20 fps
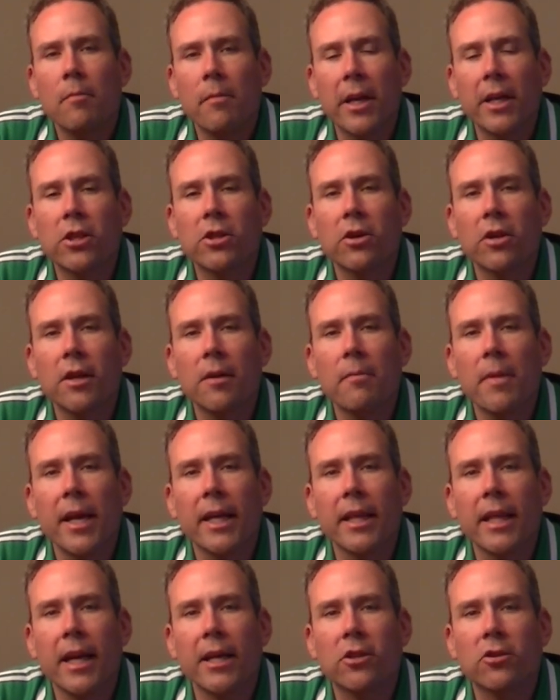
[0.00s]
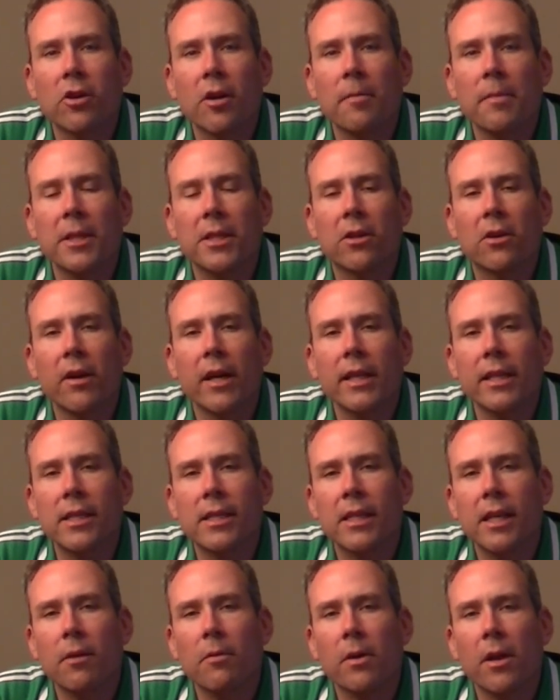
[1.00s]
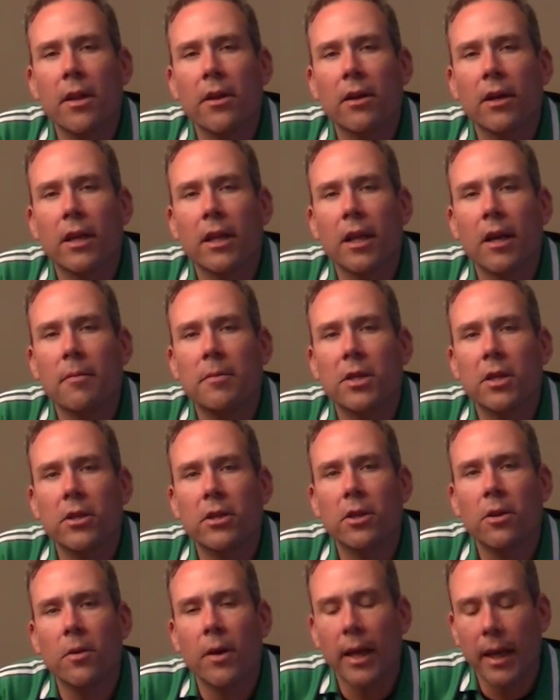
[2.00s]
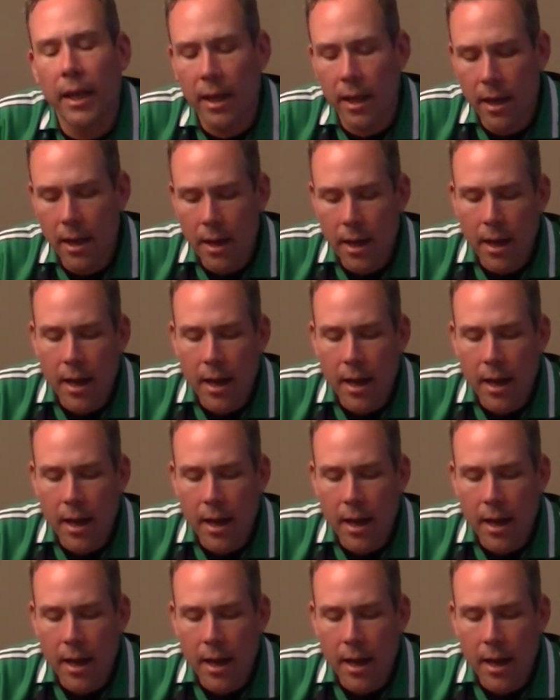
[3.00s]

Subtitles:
Make sure you make that trip. It's great to see what other clubs are doing.